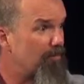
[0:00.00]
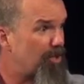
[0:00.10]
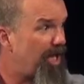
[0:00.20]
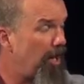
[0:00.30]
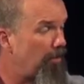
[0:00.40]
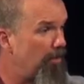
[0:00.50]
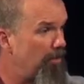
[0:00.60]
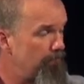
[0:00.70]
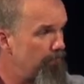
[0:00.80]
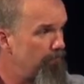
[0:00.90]
was scared.
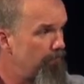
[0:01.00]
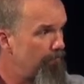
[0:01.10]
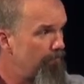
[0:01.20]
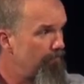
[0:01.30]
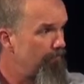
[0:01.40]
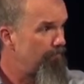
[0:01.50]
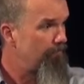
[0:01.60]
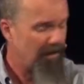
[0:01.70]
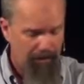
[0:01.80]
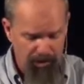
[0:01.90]

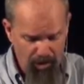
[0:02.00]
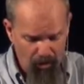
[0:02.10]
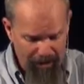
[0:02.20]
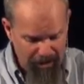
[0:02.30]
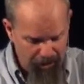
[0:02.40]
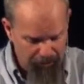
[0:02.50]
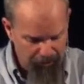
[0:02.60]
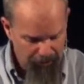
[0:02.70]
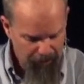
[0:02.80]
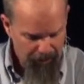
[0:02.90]
Because you know what he knew?
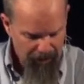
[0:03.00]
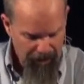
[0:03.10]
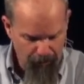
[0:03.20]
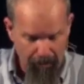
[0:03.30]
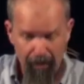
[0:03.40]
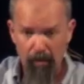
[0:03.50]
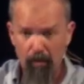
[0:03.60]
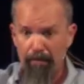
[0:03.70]
He remembered when